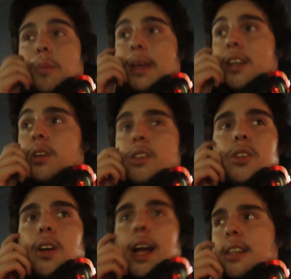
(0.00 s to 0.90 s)
me and Chris
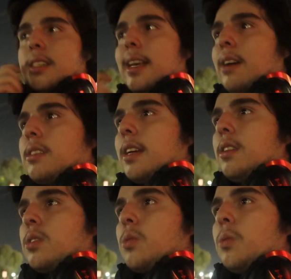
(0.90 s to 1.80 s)
are actually outside
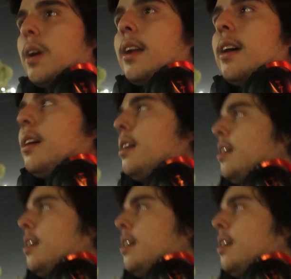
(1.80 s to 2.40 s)
the school right now.